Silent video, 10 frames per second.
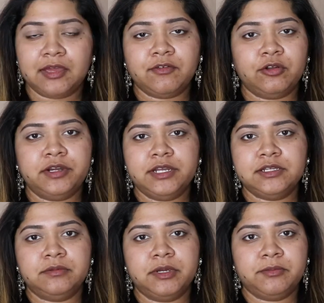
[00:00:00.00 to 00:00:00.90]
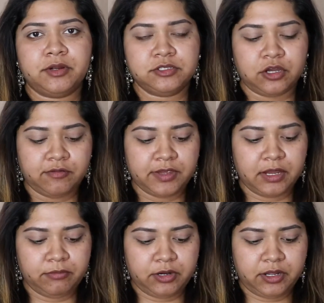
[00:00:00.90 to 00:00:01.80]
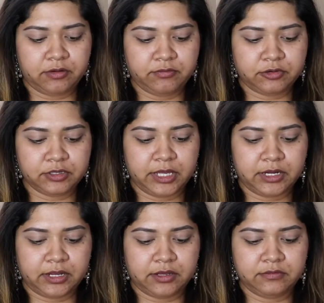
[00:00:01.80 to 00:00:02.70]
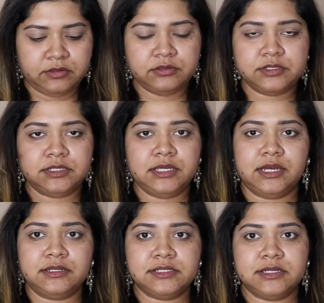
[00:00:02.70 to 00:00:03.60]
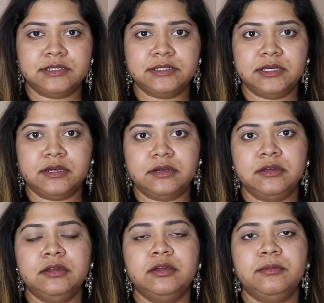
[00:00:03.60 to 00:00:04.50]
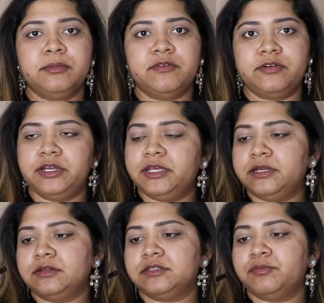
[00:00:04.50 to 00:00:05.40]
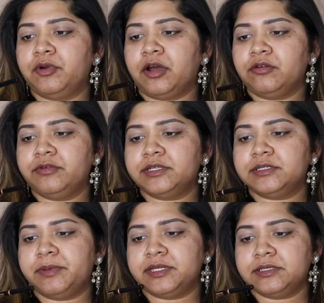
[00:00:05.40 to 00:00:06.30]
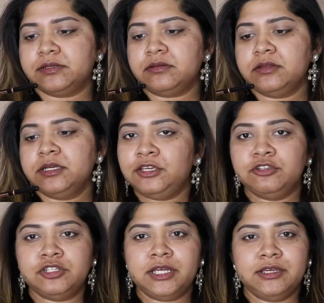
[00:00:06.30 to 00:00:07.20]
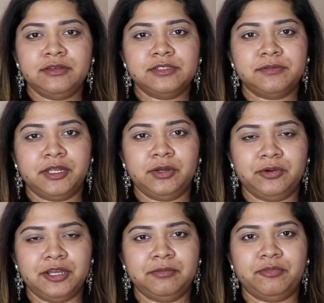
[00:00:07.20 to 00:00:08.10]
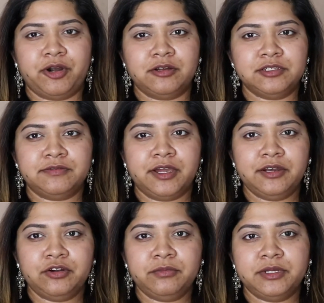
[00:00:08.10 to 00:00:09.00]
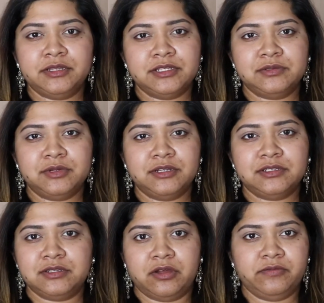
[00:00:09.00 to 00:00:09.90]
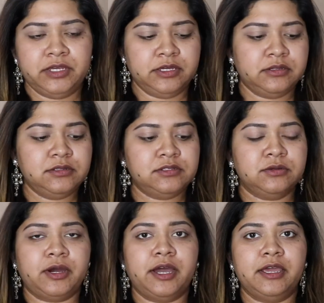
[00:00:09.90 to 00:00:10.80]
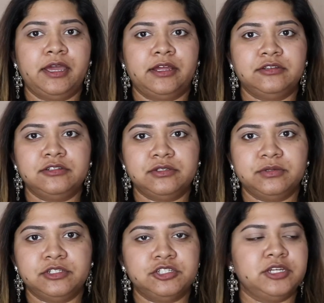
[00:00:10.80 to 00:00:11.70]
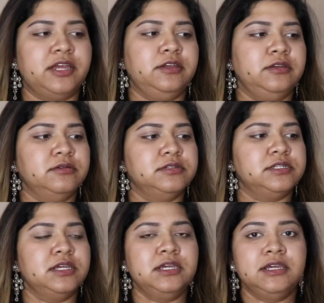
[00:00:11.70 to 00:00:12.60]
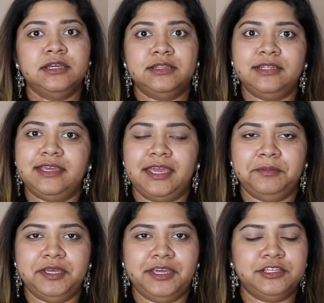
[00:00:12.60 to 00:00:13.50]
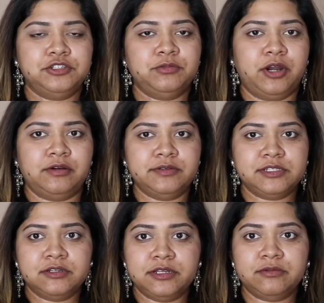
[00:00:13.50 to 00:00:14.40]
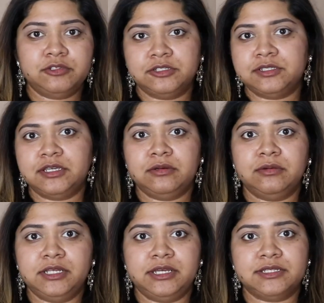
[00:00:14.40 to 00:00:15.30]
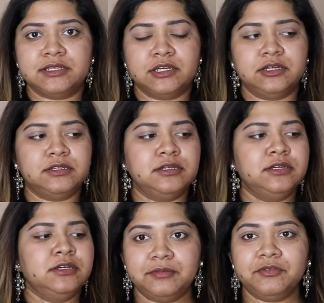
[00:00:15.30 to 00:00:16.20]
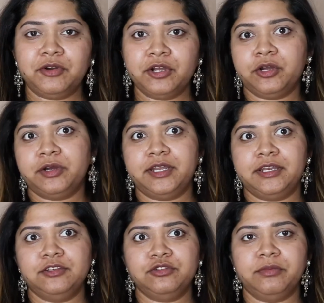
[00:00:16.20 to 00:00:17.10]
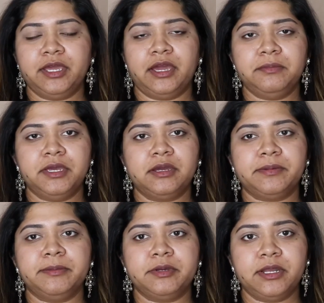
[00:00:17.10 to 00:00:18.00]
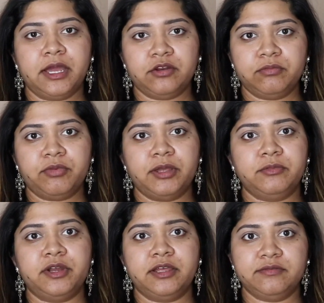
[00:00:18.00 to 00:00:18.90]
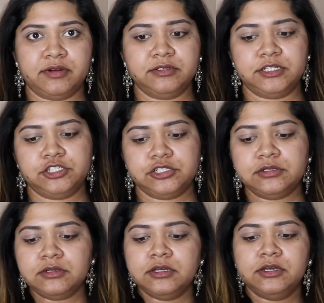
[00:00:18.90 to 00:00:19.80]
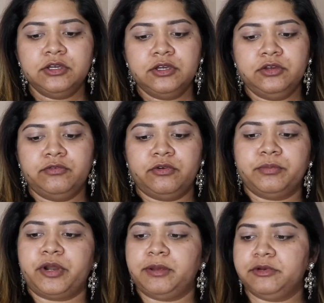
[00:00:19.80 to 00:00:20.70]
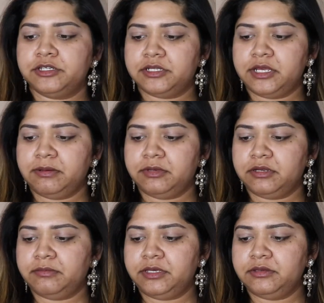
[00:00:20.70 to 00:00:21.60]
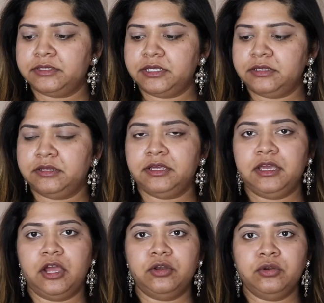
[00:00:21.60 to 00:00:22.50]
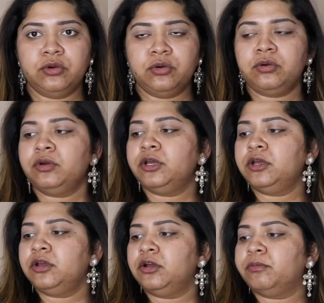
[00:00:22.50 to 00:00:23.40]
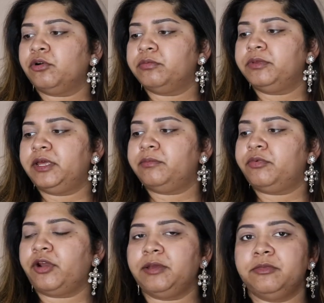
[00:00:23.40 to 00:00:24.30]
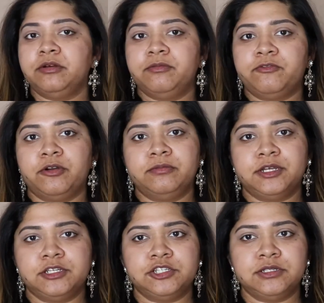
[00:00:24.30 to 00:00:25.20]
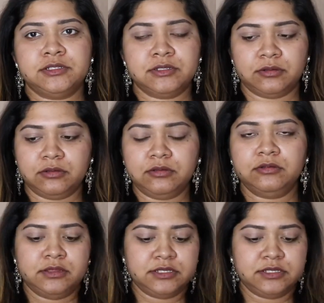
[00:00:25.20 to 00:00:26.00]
I've already done my brows off camera, and for that I have used the Anastasia Beverly Hills Brow Wiz Pencil. Usually I use my L'Oreal Brow Definer, but this one is not vegan, so I had to switch and use the ABH Brow Wiz today, which is equally as good. Before I go ahead and do my eye makeup, I'm going to add on primer and foundation. For primer today, I'm going to be using the No Problem Primer from Touch in Seoul.